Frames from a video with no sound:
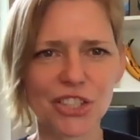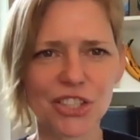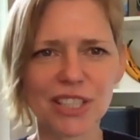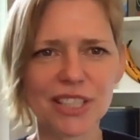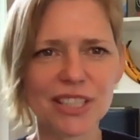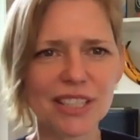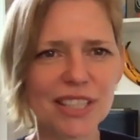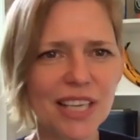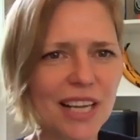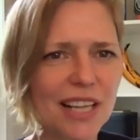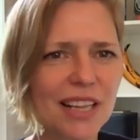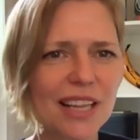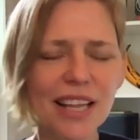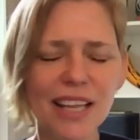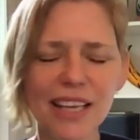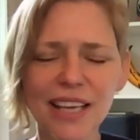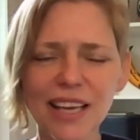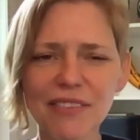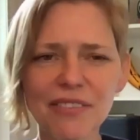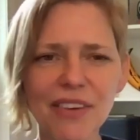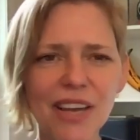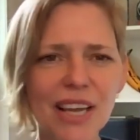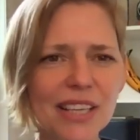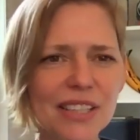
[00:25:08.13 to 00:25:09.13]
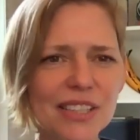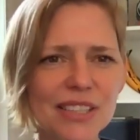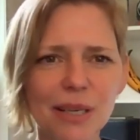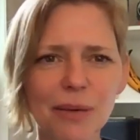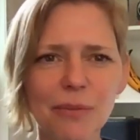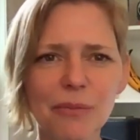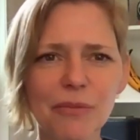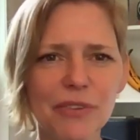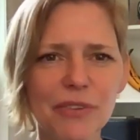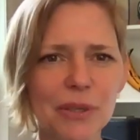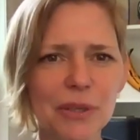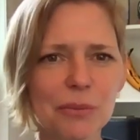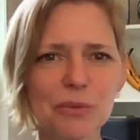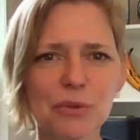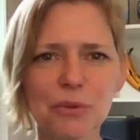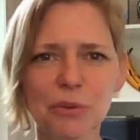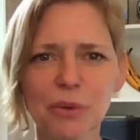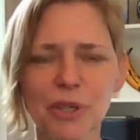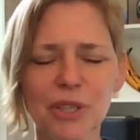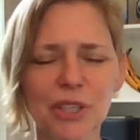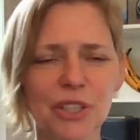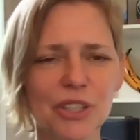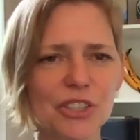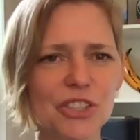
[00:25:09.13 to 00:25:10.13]
It's not like I've had some films where
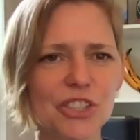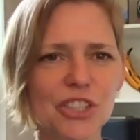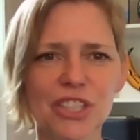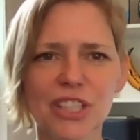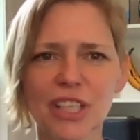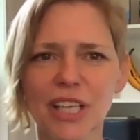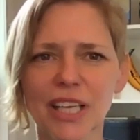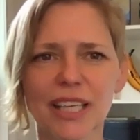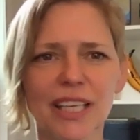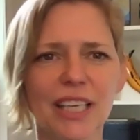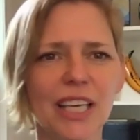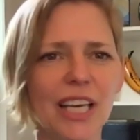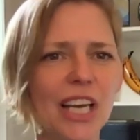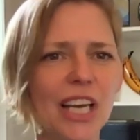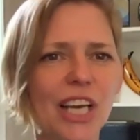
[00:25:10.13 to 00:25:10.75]
you're just like,